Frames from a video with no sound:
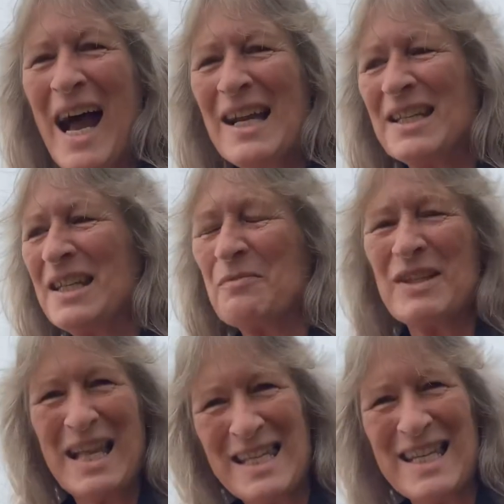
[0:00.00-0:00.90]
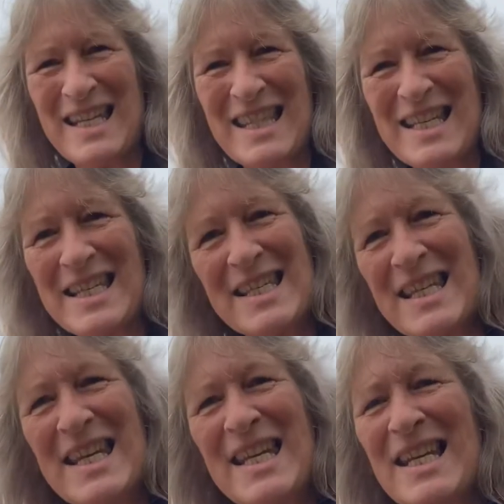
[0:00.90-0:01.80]
I see them dancing in the
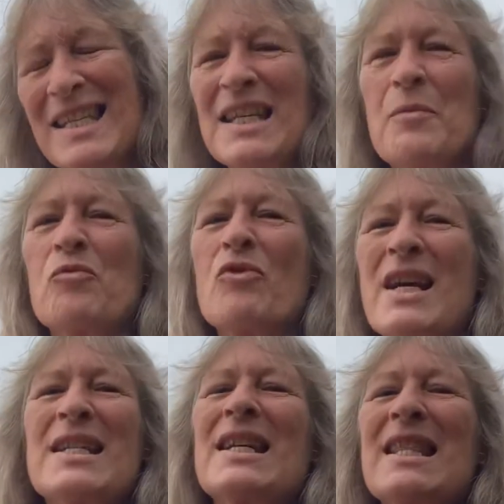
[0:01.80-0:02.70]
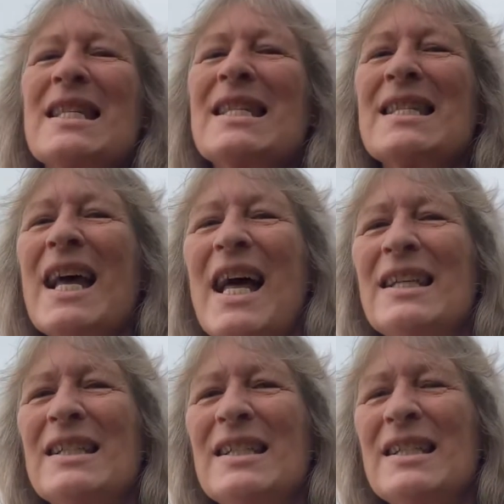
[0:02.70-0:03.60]
sea, I see them writing in the
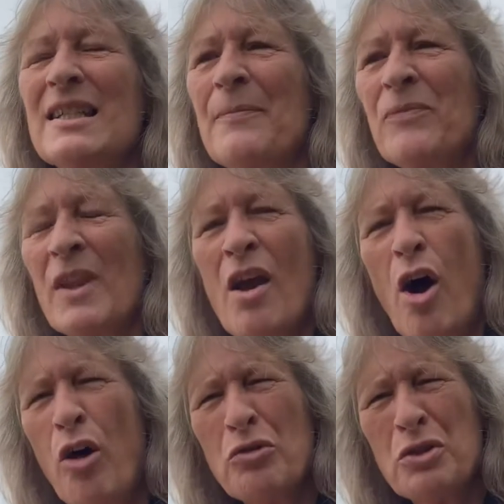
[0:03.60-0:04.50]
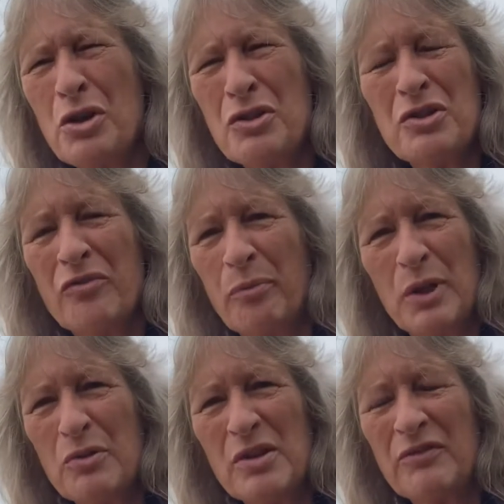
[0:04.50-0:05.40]
sand, all sorts of
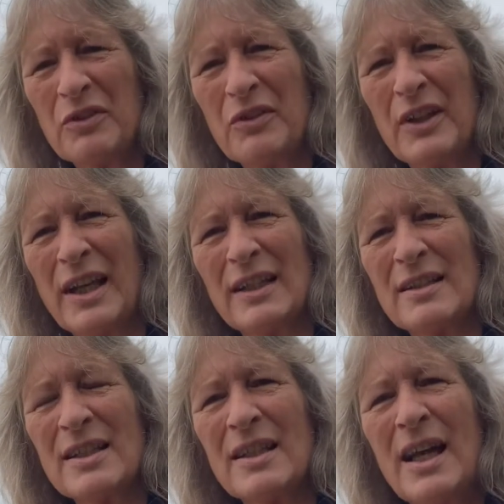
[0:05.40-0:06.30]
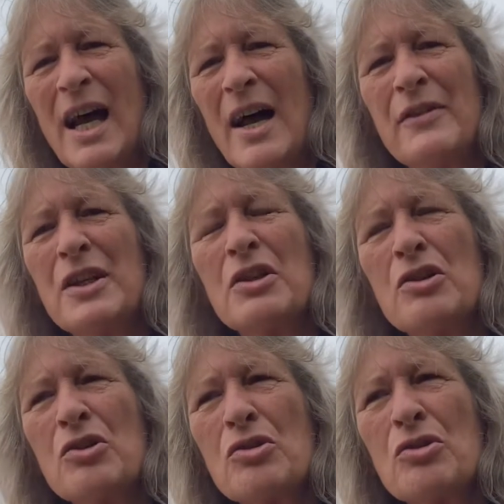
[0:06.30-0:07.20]
beautiful things. And these are
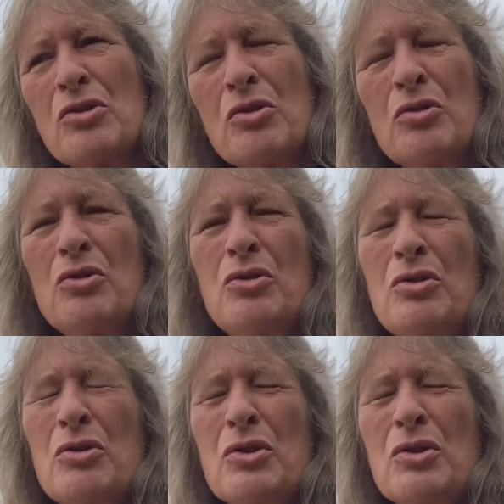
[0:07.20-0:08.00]
so,